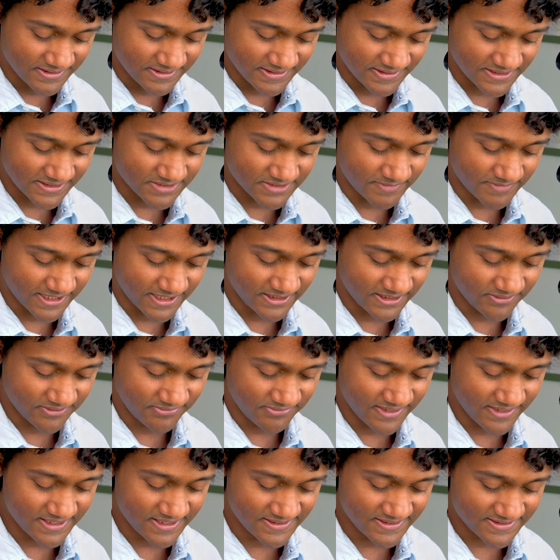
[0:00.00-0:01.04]
A smiley
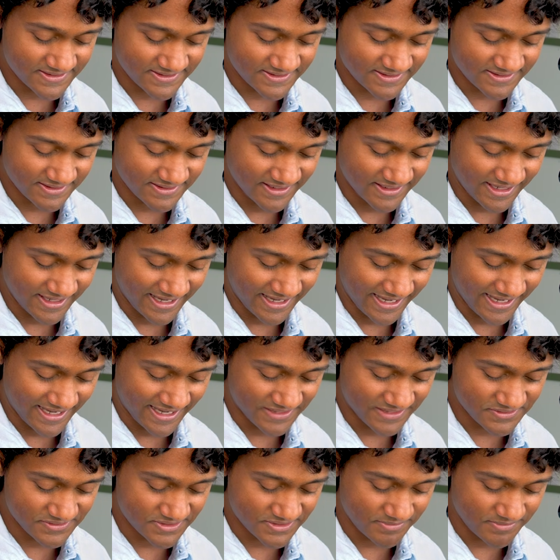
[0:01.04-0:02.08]
face
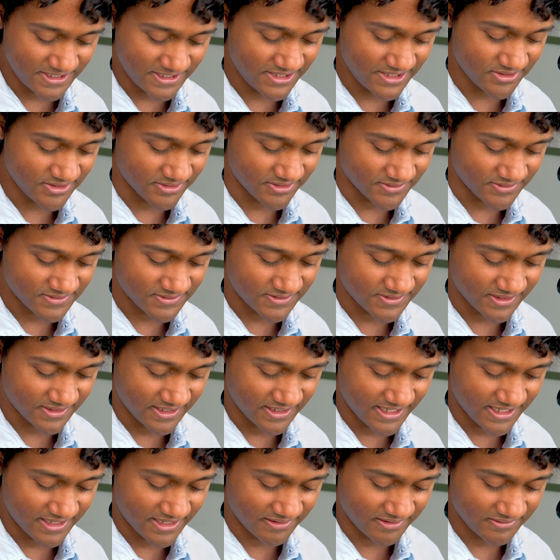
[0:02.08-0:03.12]
and some ears.
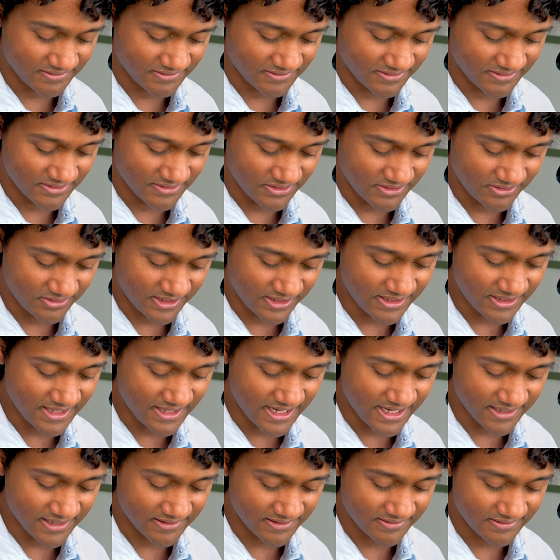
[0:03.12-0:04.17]
And look at
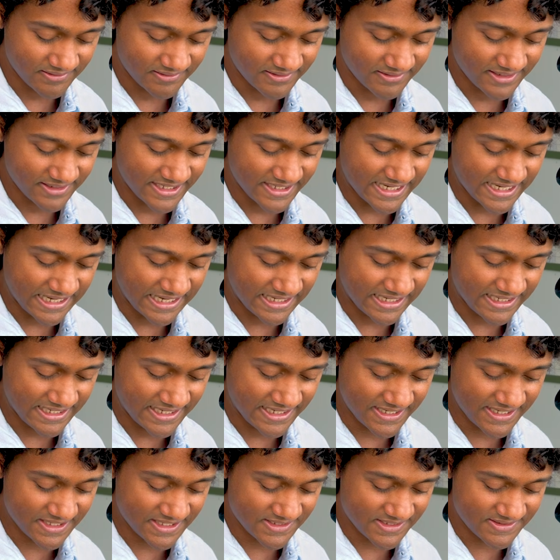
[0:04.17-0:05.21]
that. It
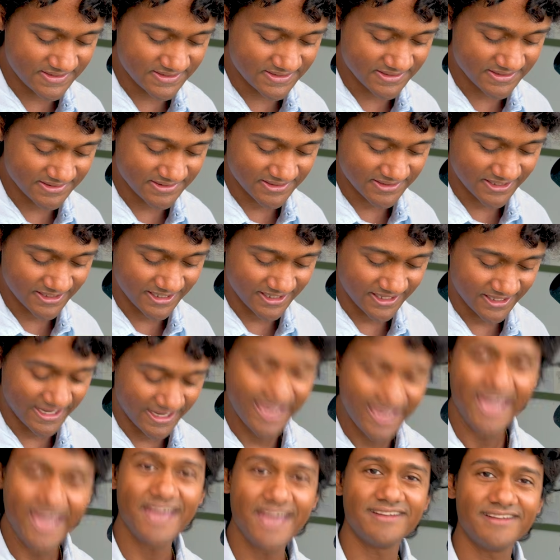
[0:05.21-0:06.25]
is a
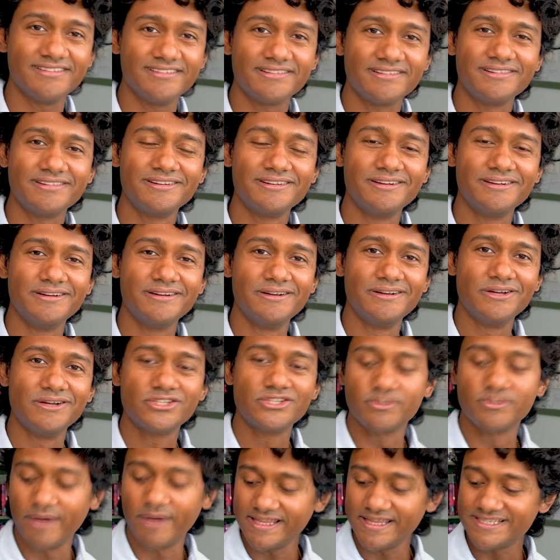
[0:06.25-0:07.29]
head.
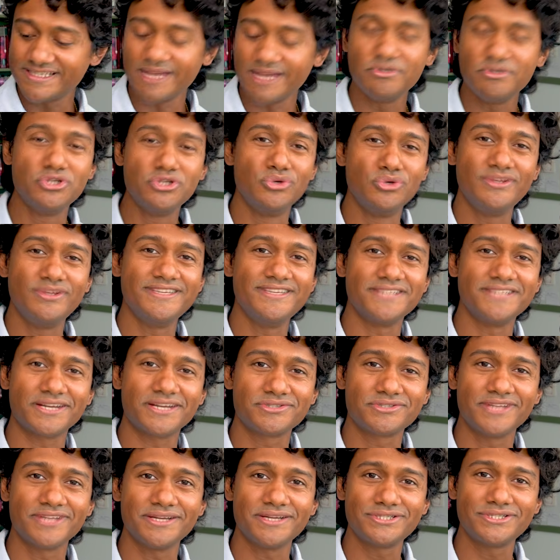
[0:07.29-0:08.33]
So by the time you do these
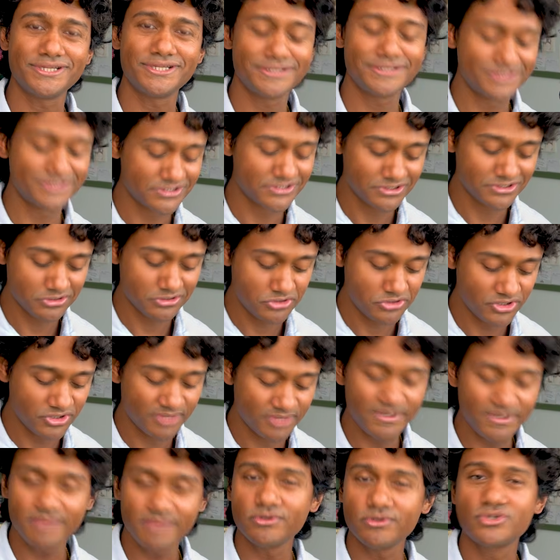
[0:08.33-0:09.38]
exercise sheets, you're going to
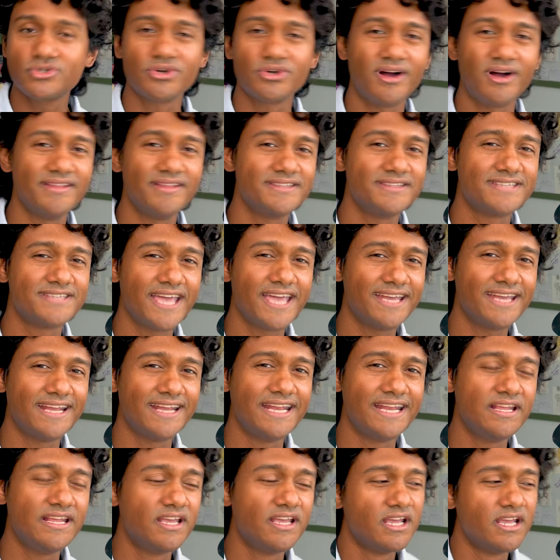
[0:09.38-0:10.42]
be able to draw this head.
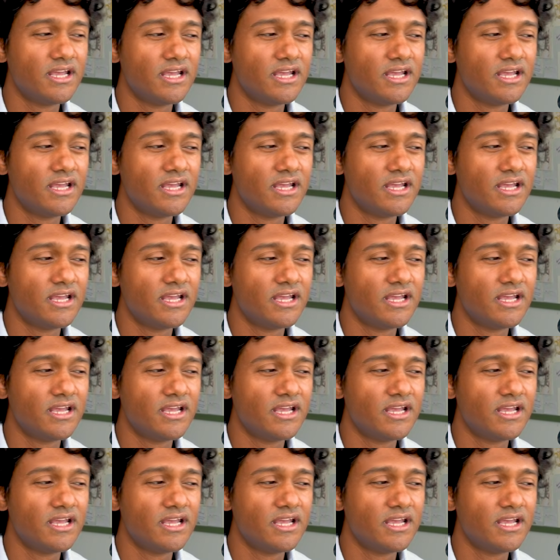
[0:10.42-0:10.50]
And